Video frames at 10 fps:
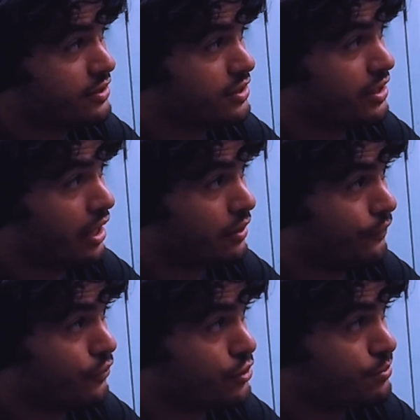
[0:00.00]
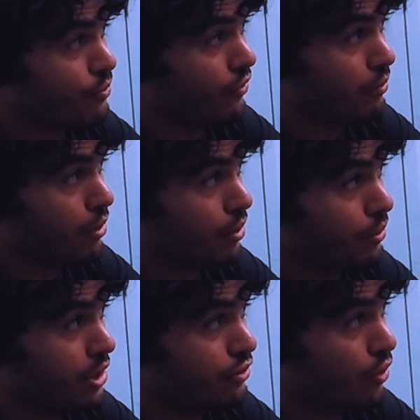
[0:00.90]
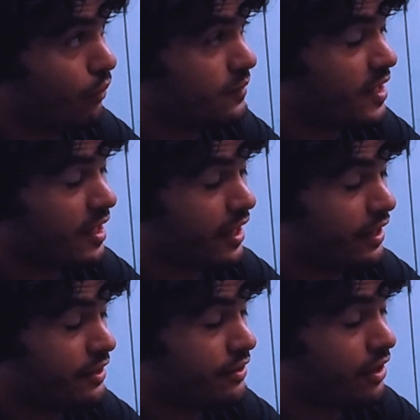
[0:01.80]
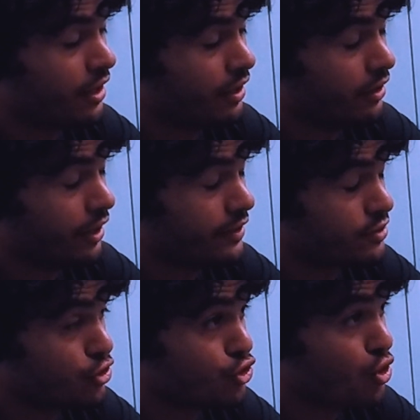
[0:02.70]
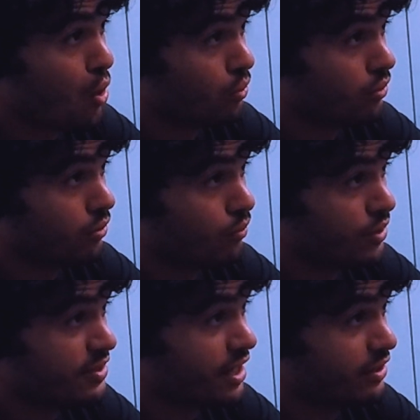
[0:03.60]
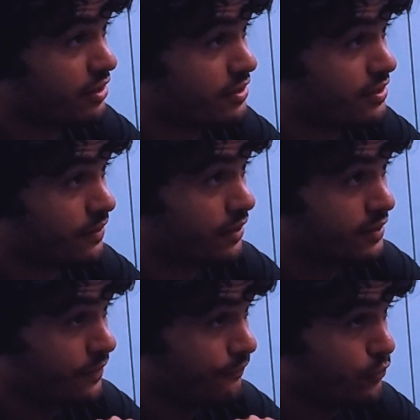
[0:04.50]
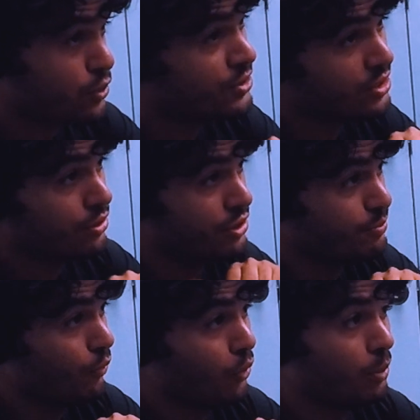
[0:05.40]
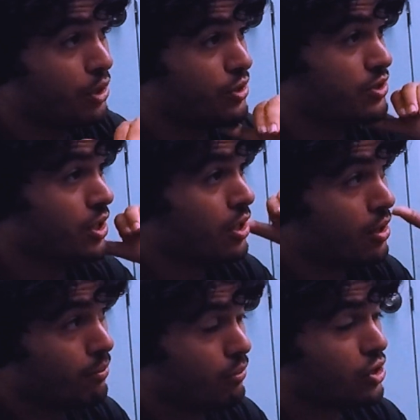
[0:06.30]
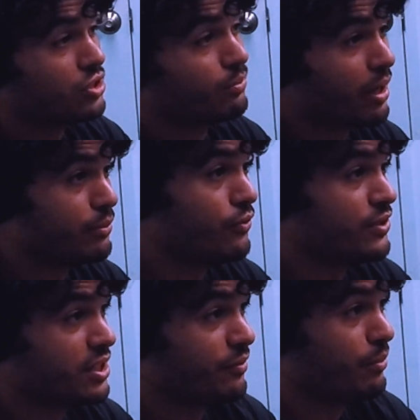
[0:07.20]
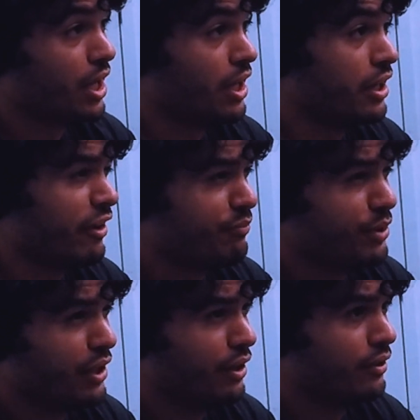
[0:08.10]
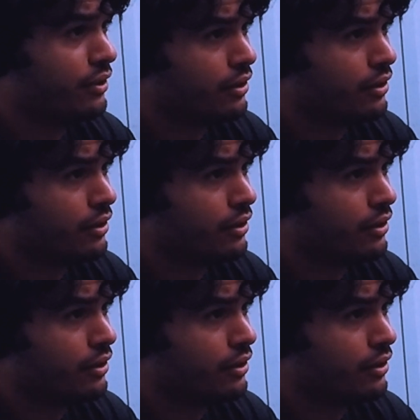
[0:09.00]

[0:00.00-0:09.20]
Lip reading: is the first movie where we don't take anything as a joke. We take this as a first serious movie, because most of my movies I've made have been